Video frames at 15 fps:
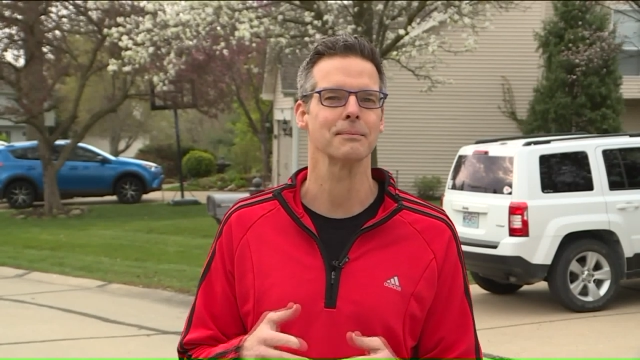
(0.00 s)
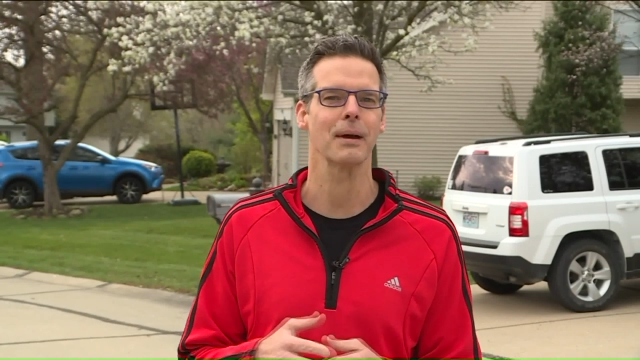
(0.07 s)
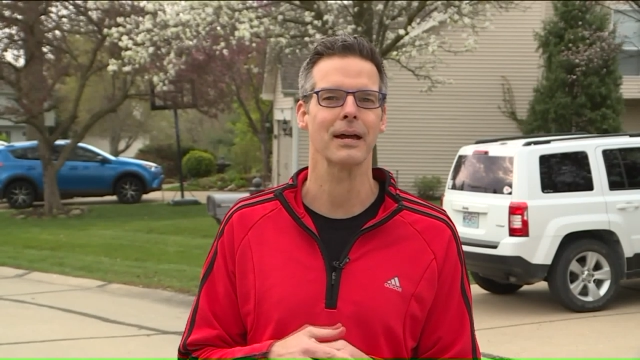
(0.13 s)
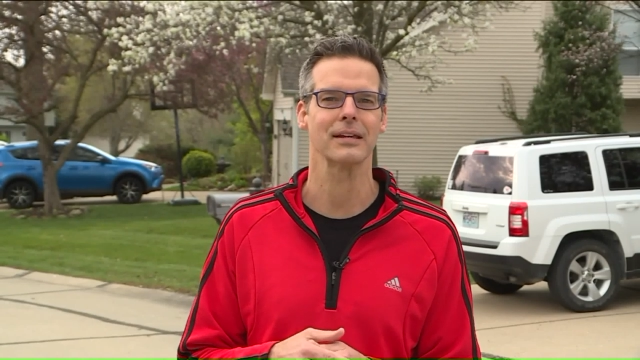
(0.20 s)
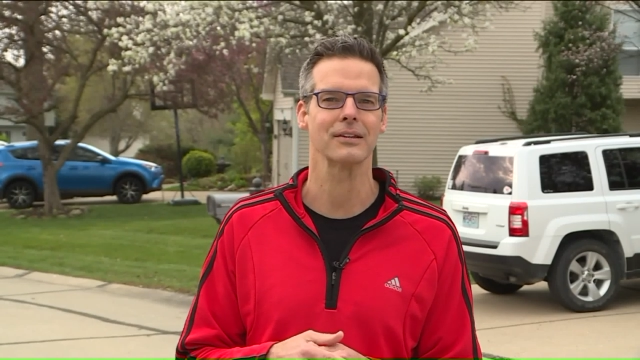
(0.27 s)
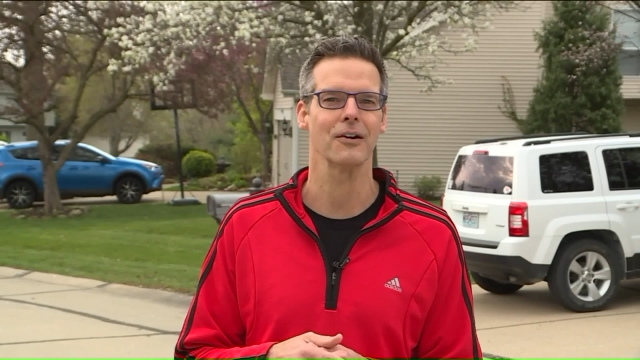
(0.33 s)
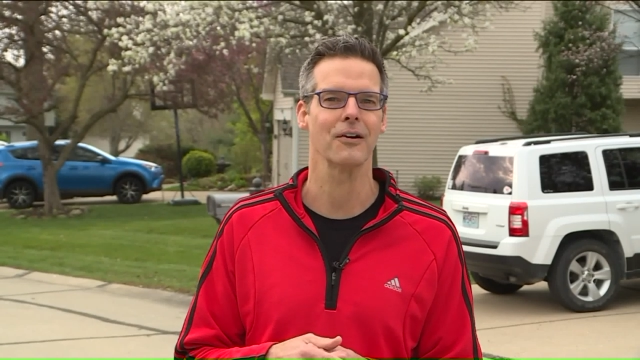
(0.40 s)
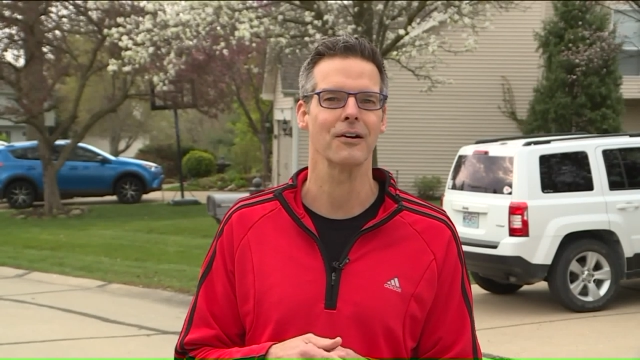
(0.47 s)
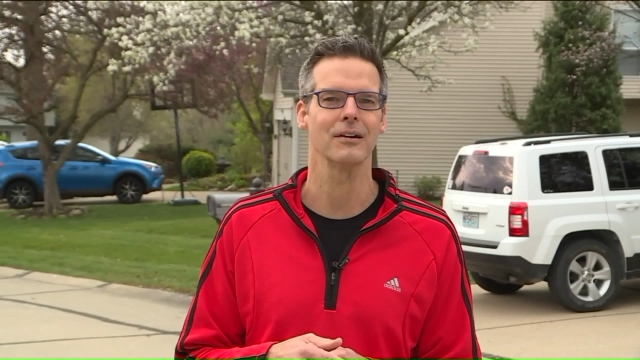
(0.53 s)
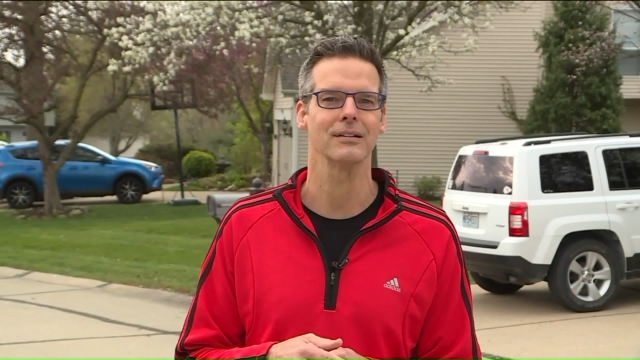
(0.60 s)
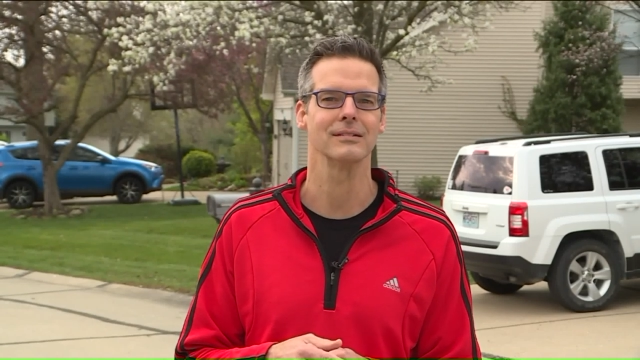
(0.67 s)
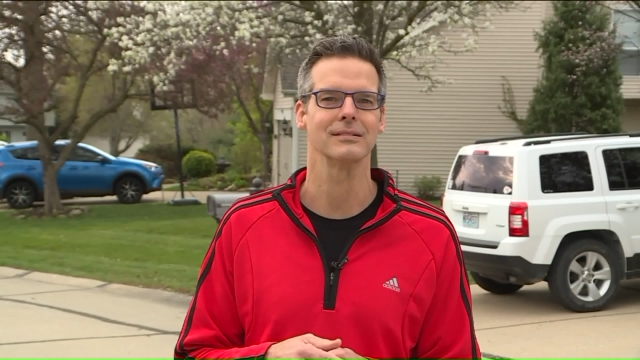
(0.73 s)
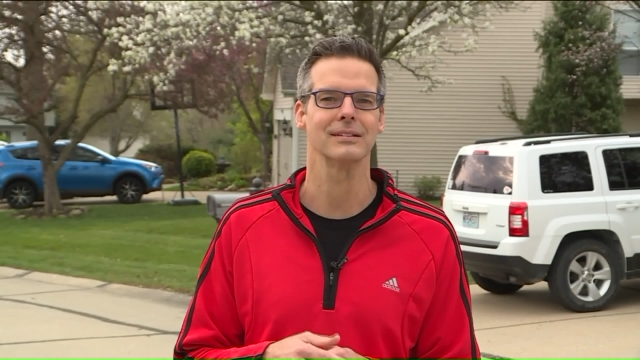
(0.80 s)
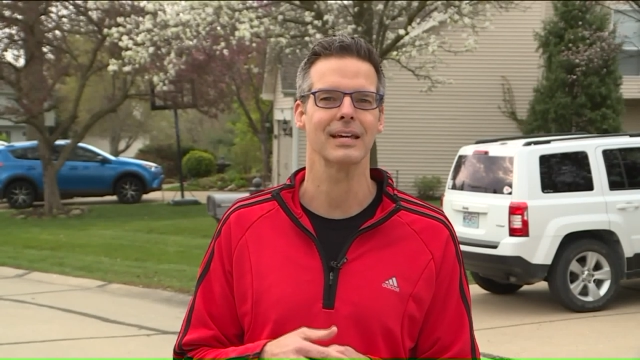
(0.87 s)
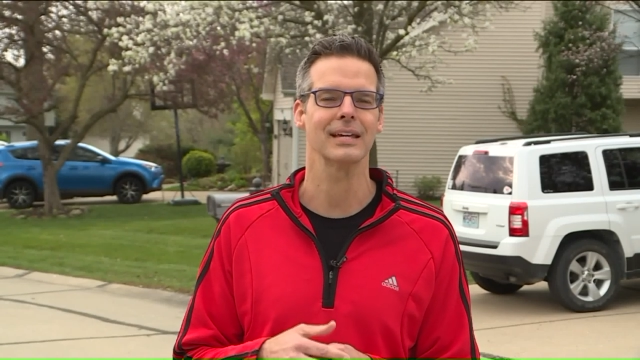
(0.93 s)

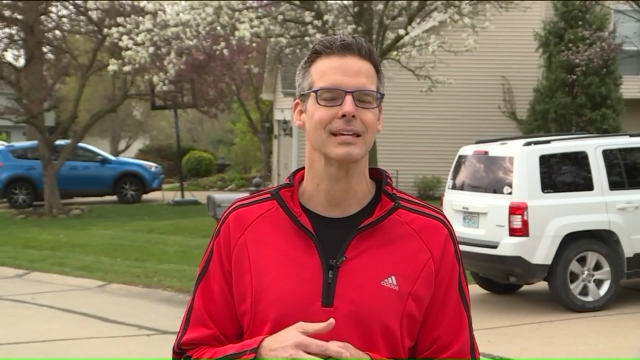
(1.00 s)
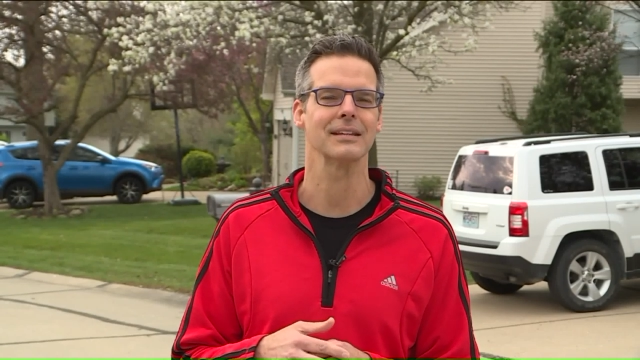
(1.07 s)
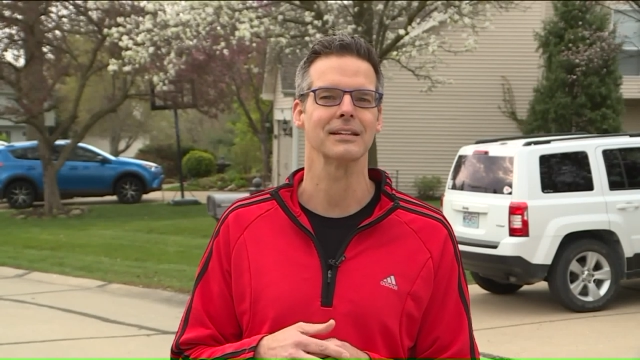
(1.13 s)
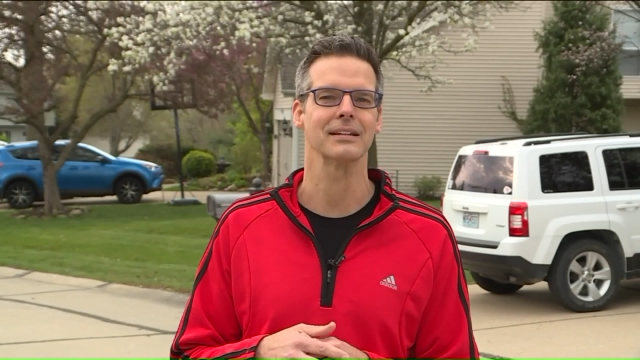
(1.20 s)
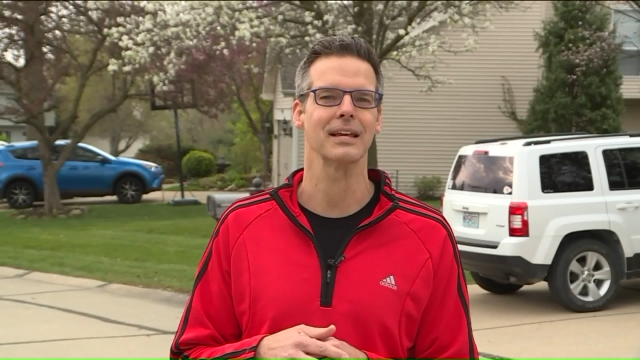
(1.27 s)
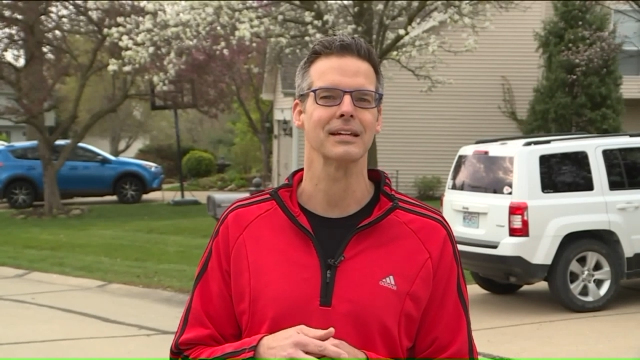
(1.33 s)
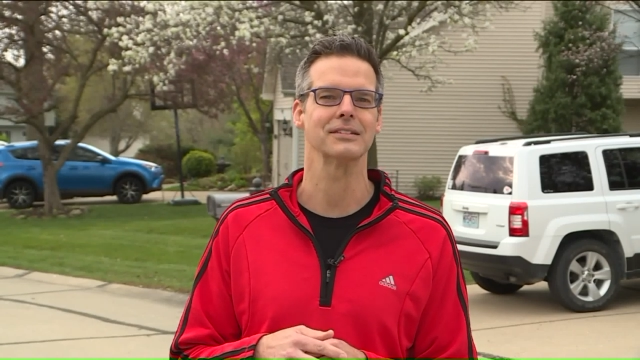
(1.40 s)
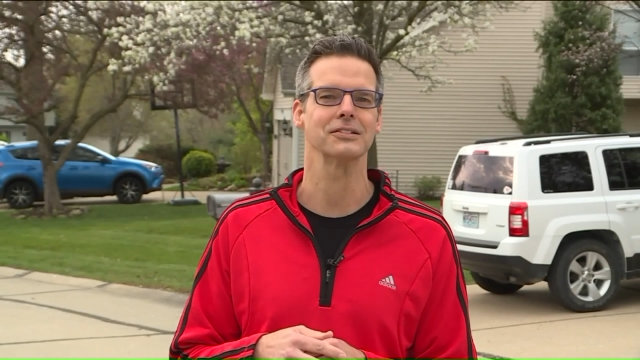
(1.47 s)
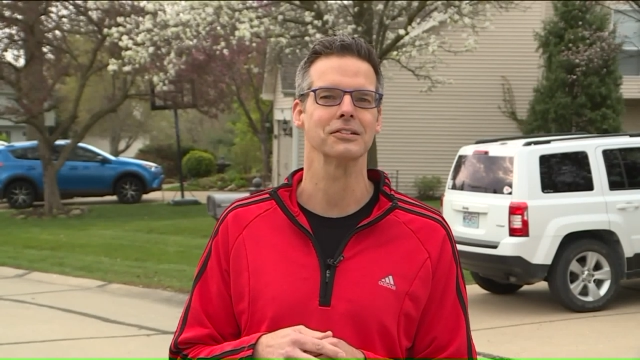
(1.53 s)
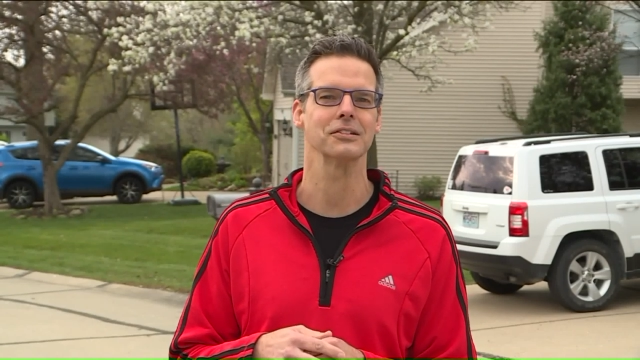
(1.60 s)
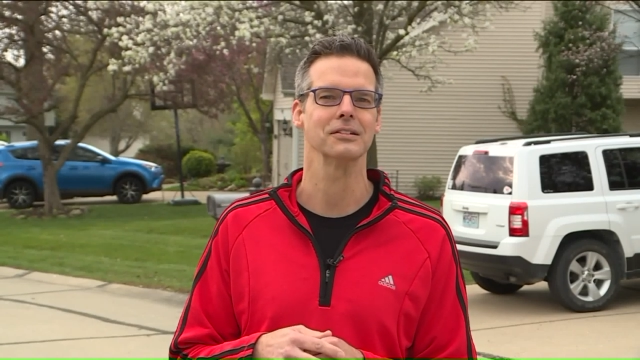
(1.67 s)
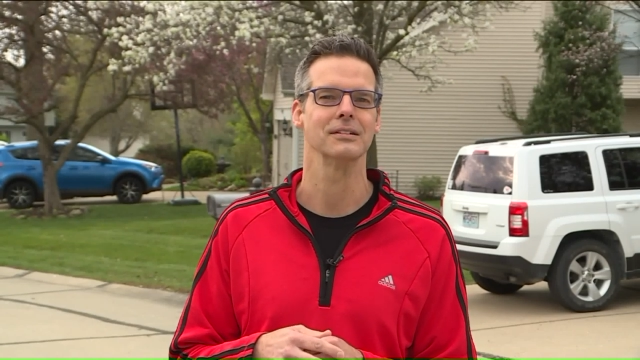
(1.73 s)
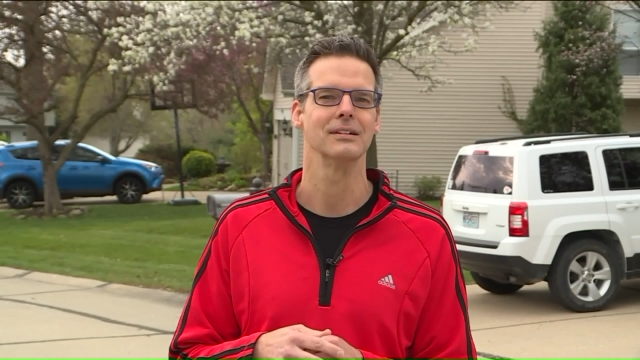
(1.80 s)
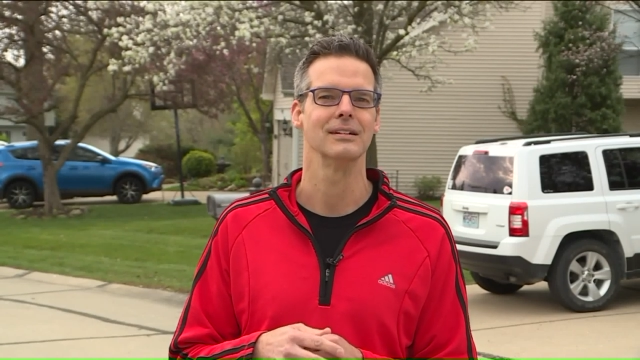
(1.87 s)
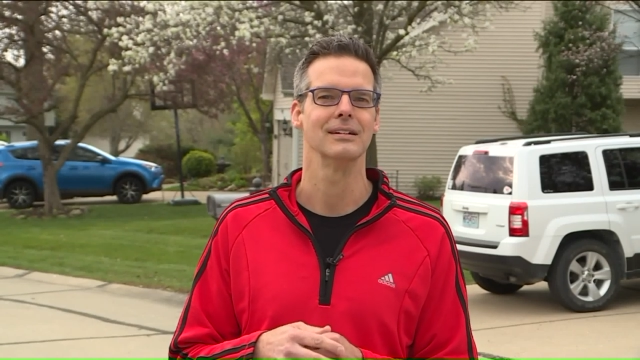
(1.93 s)
backyard, take in the nature.